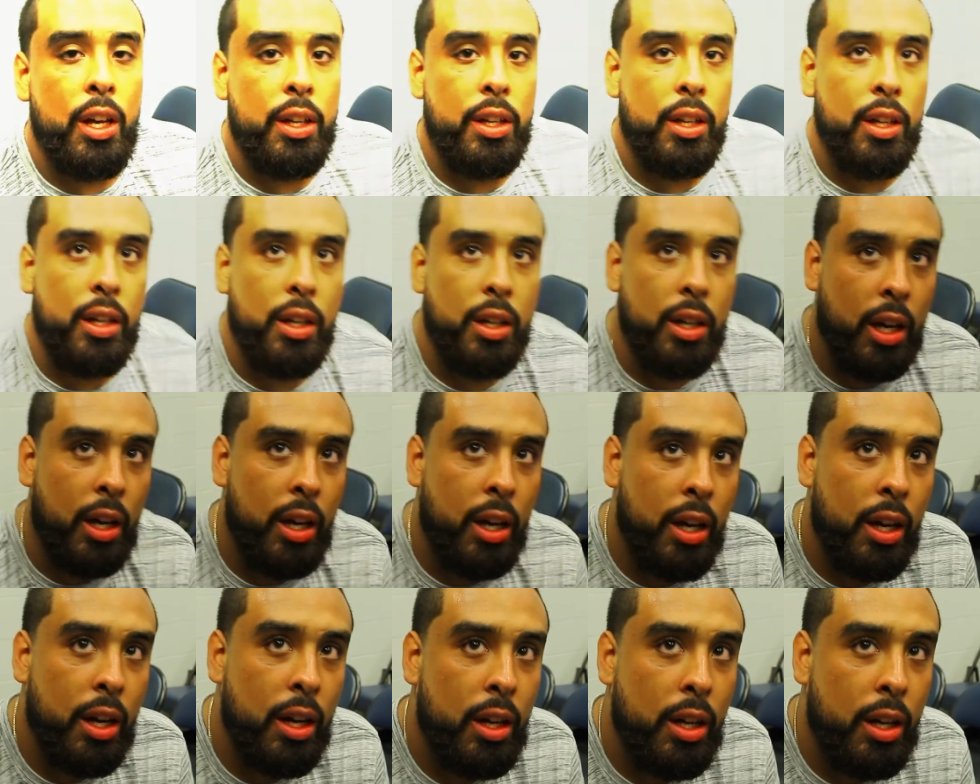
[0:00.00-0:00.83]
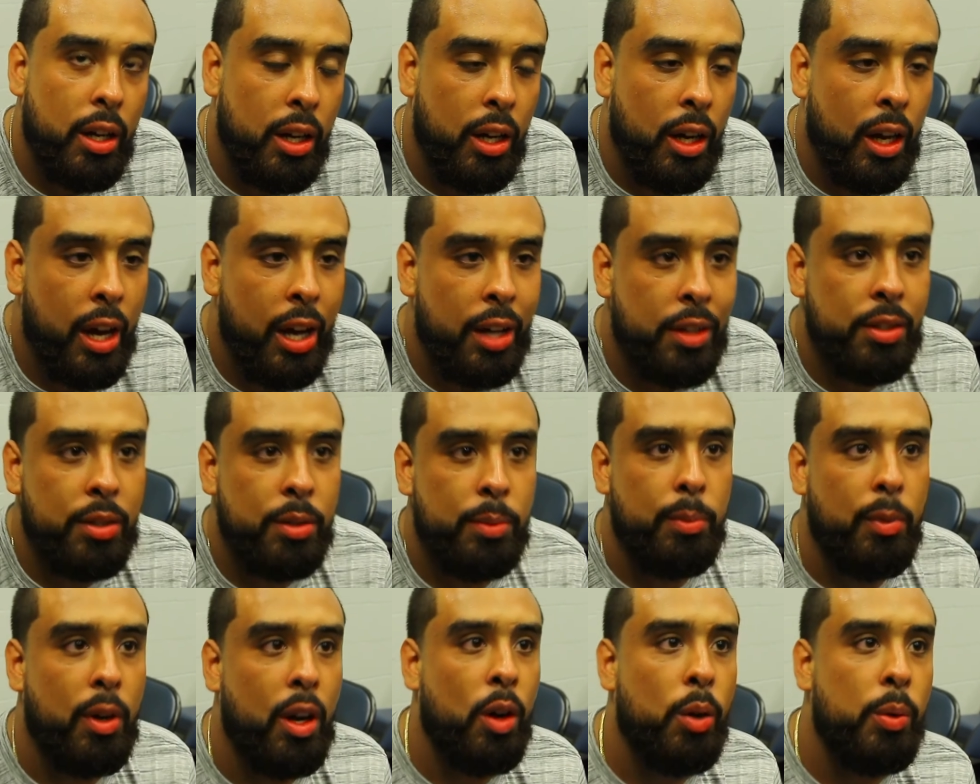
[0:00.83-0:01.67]
yeah. I I ask
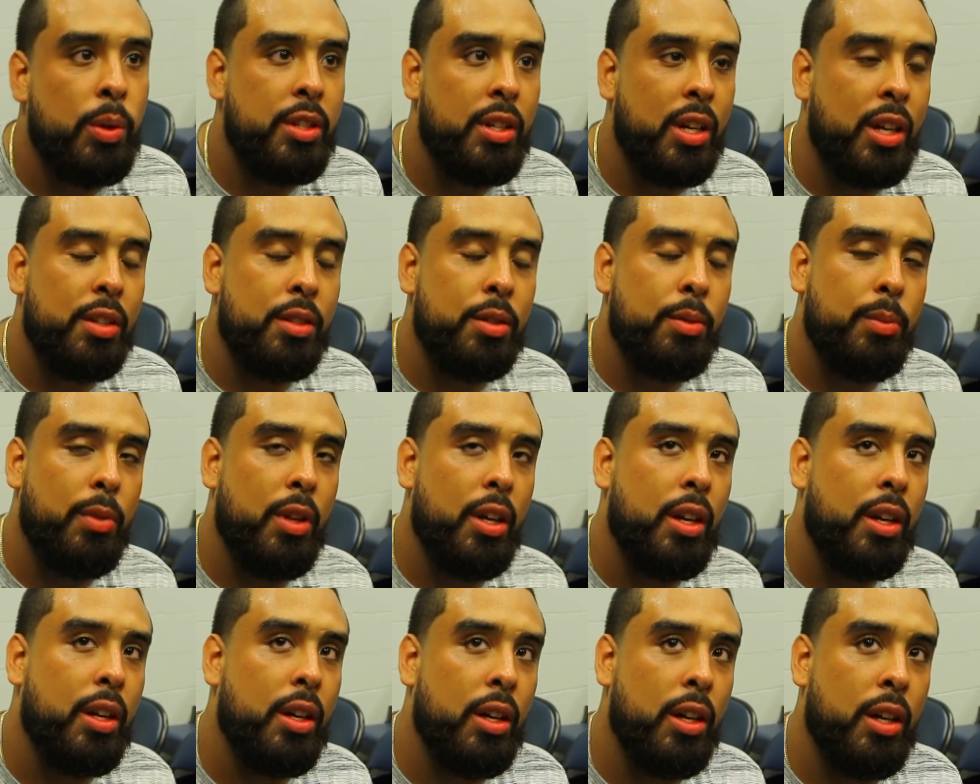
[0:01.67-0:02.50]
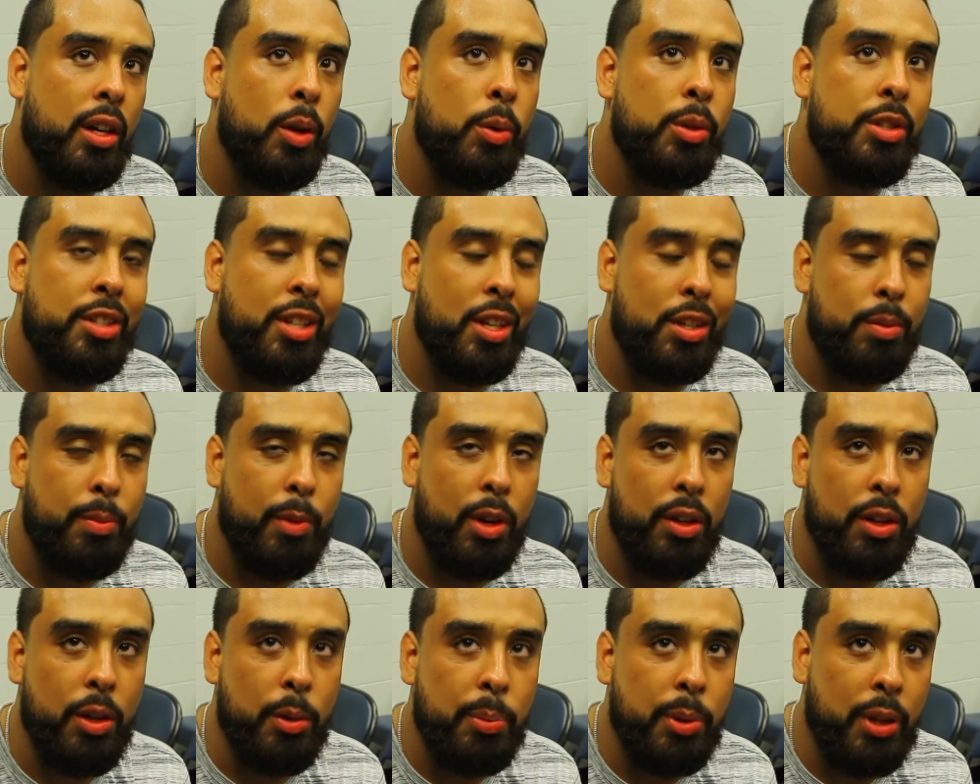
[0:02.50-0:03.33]
them. I always ask them like uh, I always test them
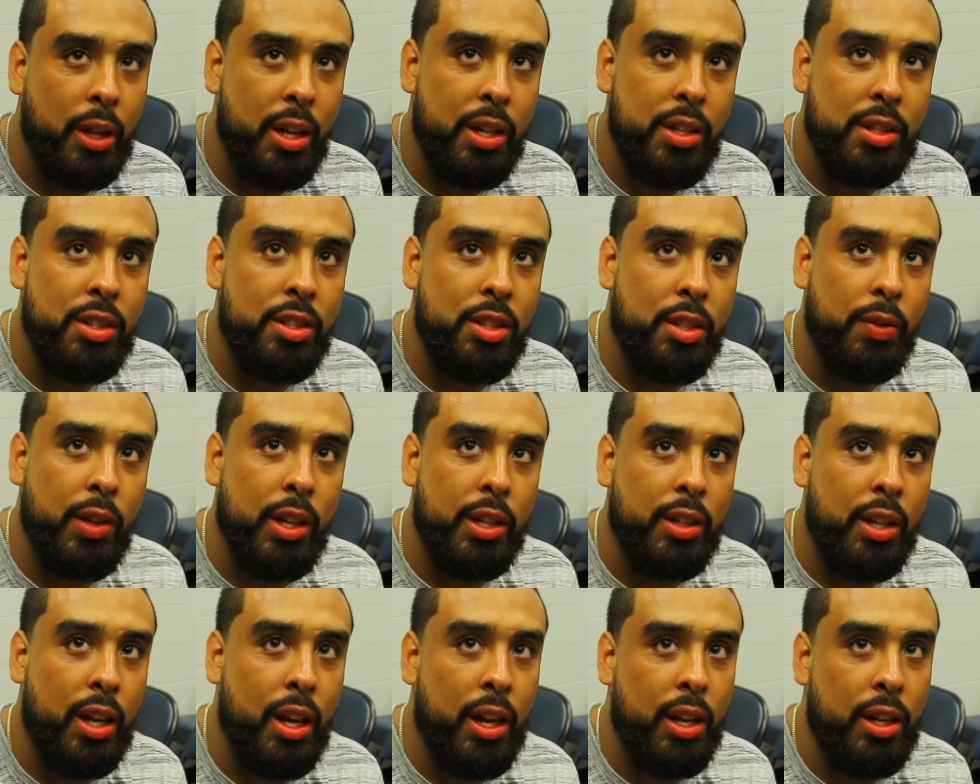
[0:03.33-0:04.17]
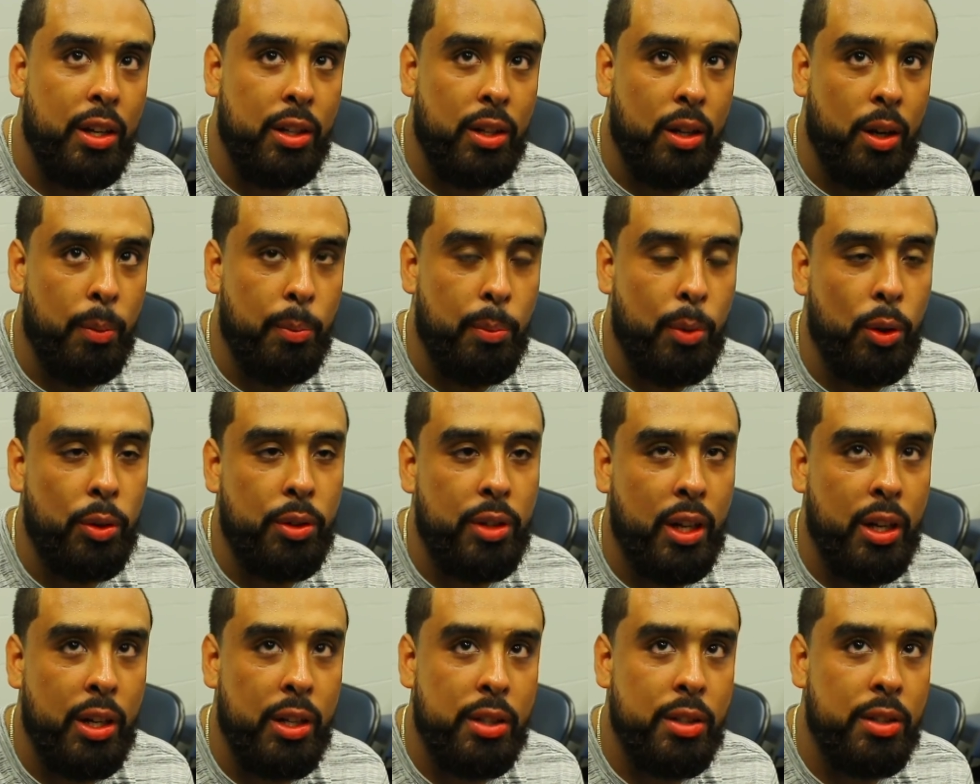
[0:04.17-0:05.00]
on their plays and stuff like that on both
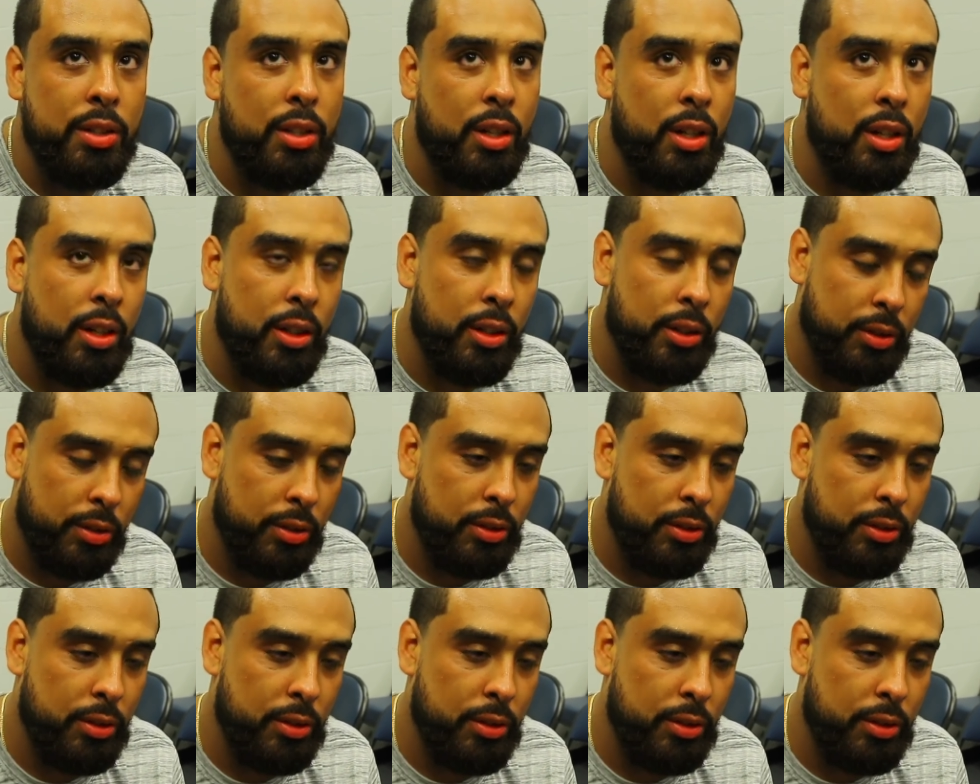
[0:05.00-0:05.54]
ends. Uh,